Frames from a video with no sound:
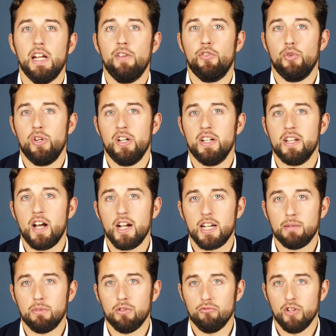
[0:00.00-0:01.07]
If you need a
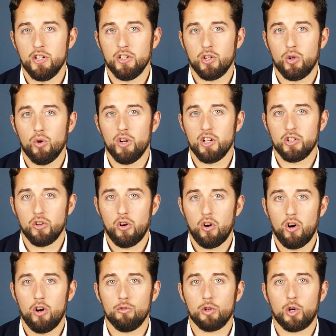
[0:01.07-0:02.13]
document written according to
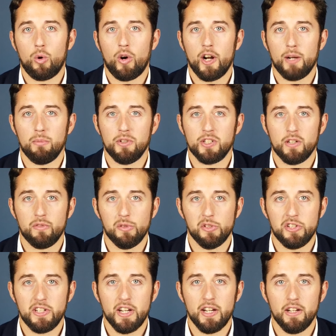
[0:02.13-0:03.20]
all requirements of
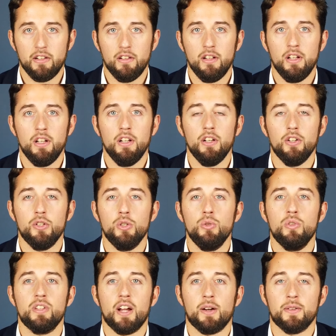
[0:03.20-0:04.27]
your state,
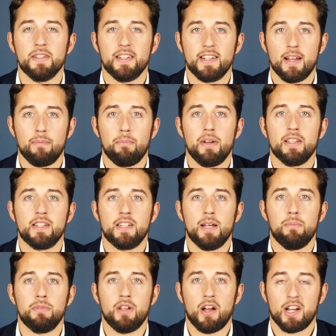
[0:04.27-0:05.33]
use our
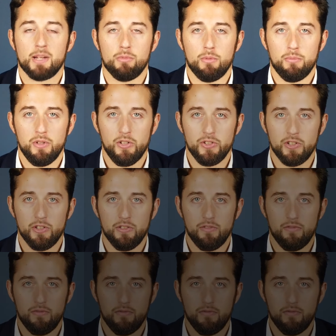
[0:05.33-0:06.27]
step-by-step document builder.